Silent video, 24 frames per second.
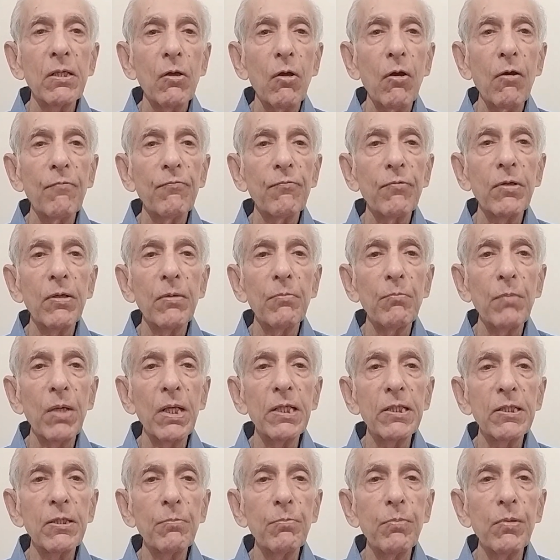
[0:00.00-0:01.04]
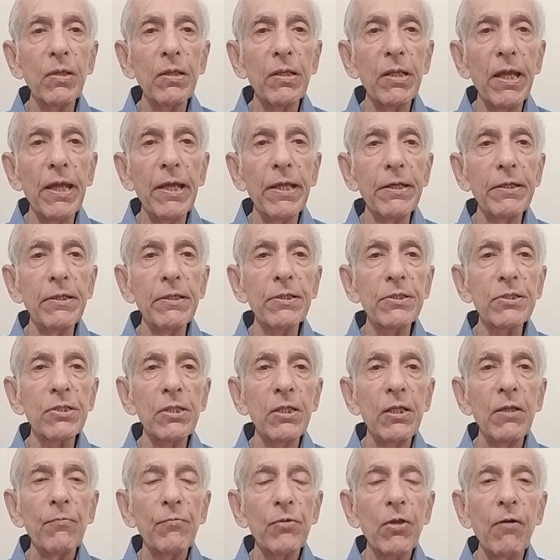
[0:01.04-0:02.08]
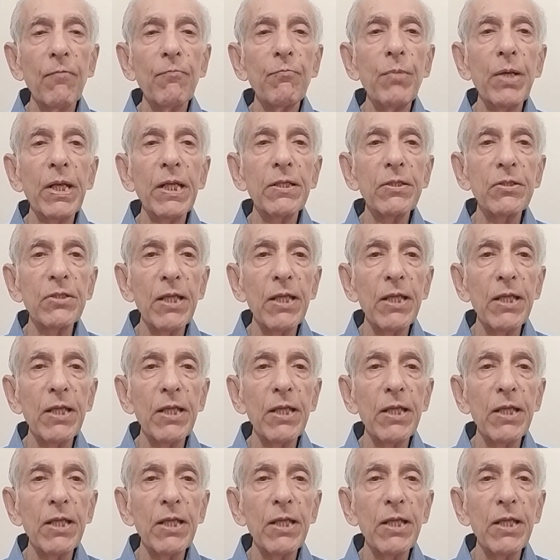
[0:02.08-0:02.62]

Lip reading: of multiple areas of brain